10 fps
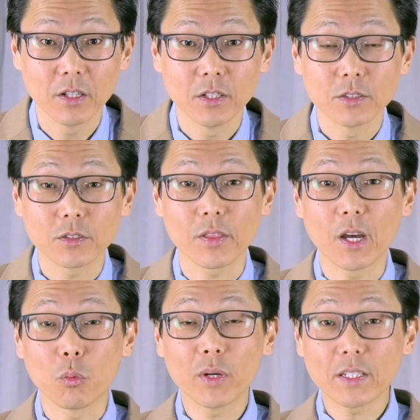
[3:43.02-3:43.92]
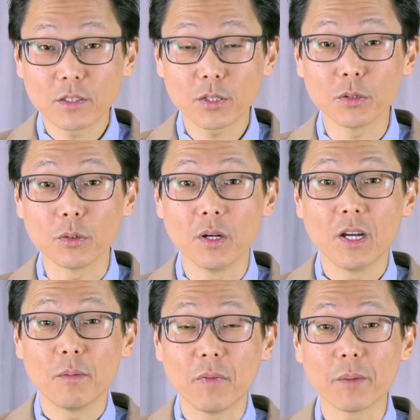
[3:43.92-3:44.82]
so that we too
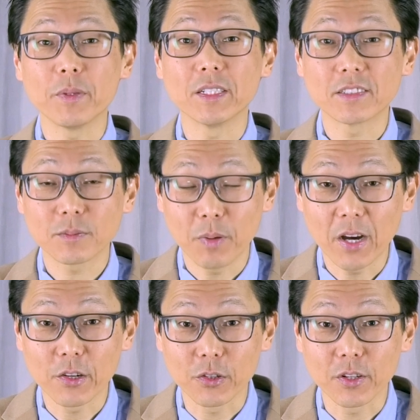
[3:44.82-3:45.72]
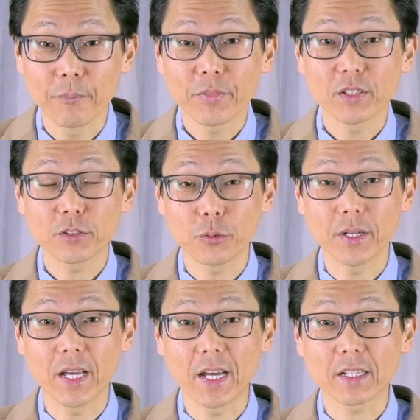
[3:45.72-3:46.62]
might be inspired to
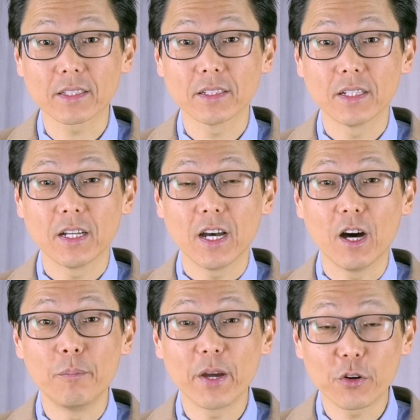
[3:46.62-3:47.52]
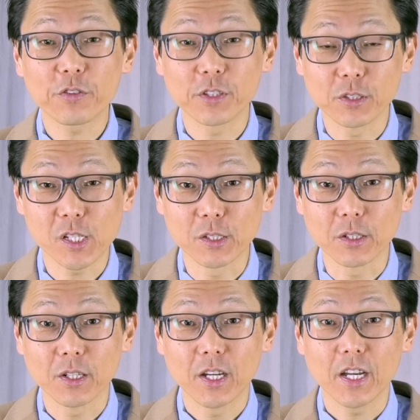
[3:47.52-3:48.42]
enact a better future
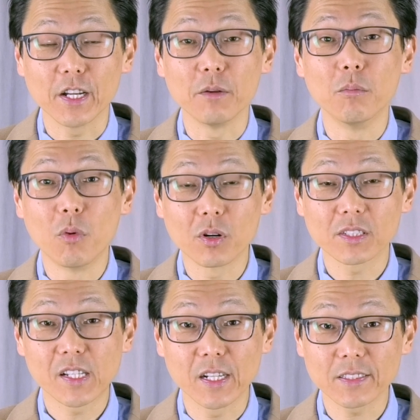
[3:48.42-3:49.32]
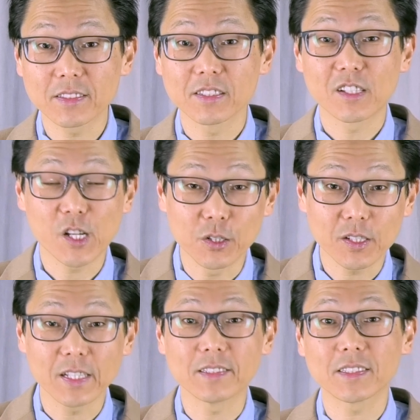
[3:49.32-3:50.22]
and a more just
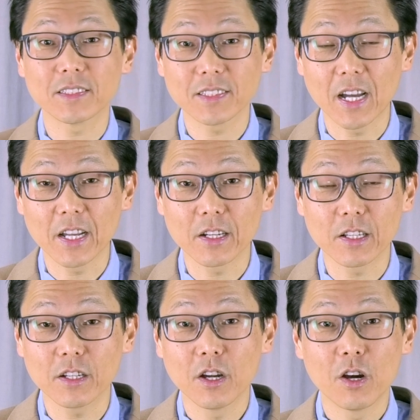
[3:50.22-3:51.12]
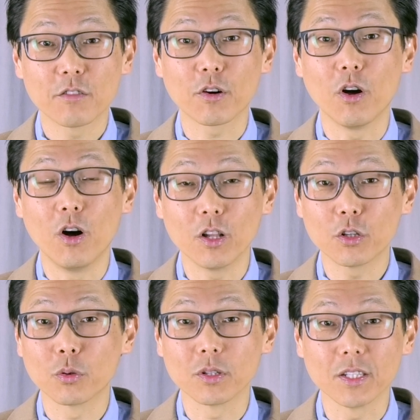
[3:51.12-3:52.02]
church and society for all
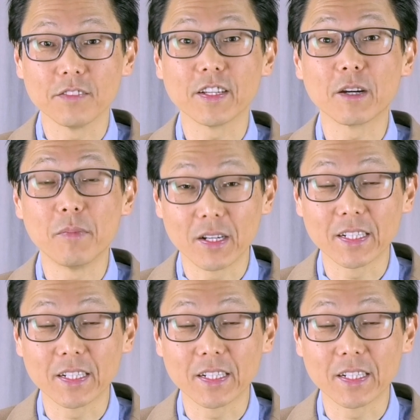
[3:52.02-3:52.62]
who are living among